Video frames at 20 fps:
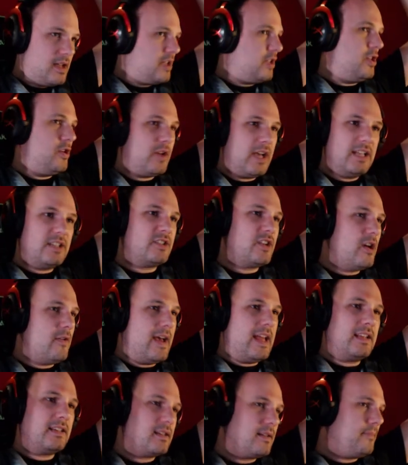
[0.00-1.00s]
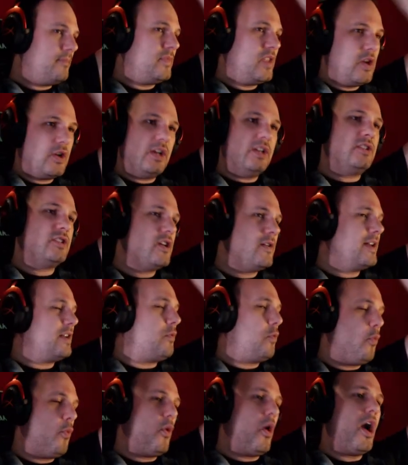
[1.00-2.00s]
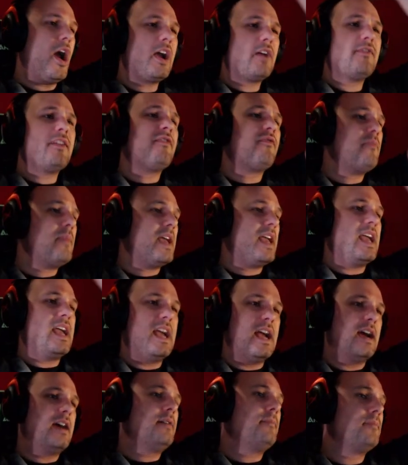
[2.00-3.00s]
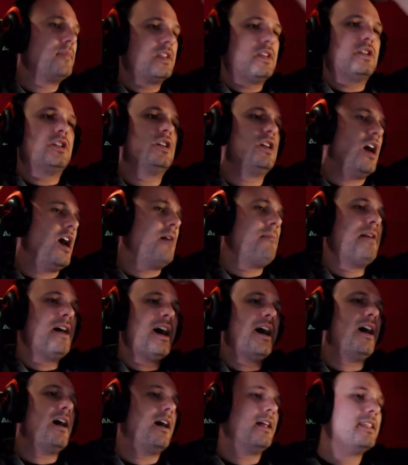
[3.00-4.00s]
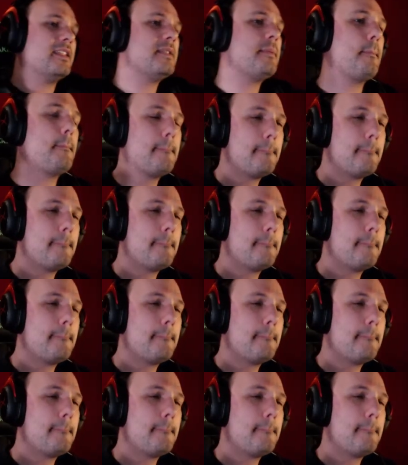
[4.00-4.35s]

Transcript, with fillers: You can do it. You can do it. Work with me here. Come on.